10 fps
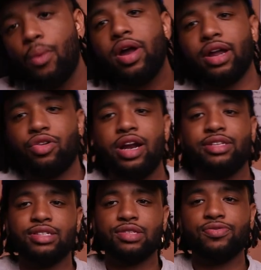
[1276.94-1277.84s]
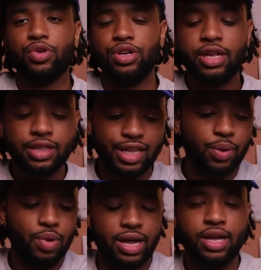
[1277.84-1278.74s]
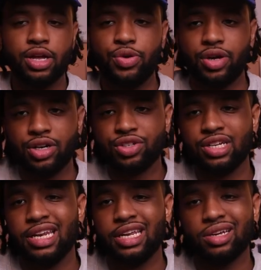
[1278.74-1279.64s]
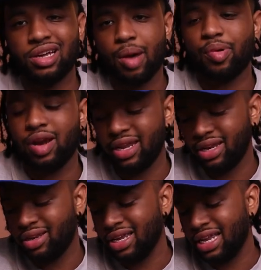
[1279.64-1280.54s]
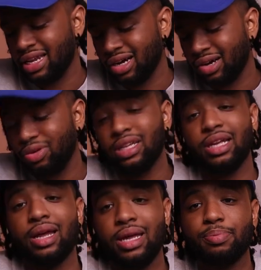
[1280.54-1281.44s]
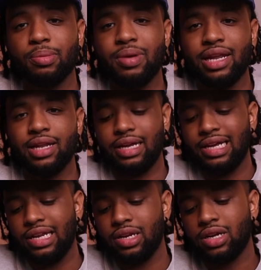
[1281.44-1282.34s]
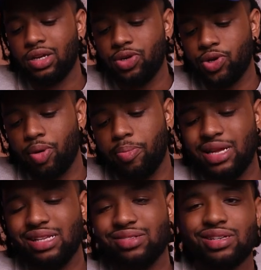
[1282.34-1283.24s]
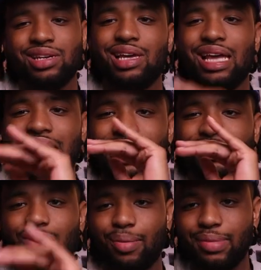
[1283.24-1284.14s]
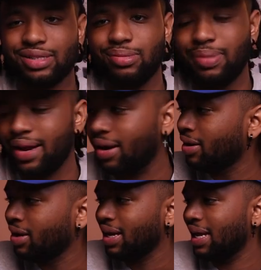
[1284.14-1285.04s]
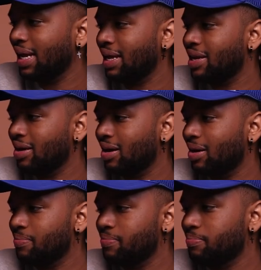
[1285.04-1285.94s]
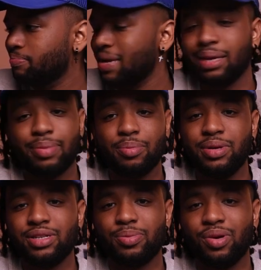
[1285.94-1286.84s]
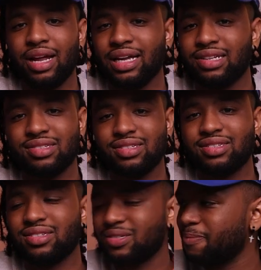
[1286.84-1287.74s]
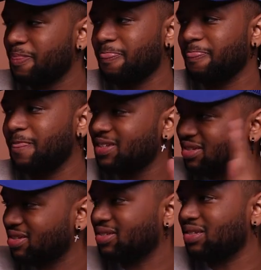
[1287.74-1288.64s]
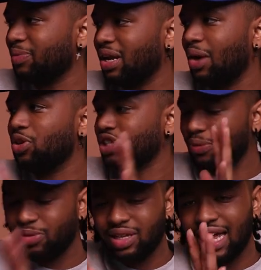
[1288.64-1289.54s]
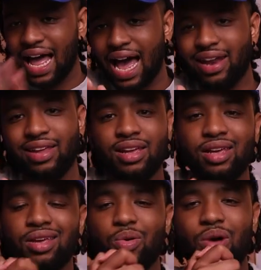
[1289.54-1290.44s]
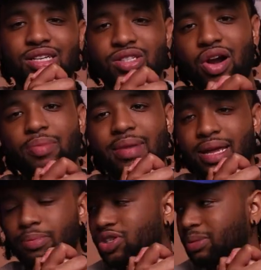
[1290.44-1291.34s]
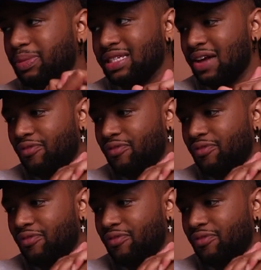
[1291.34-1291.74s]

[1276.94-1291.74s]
I wanted to create a system for you. That way you can understand it, comprehend it, and uh, really implement it in your beats and start mixing better and um, making better beats, bro. Like this is this is something I wish I really had when I started making music because I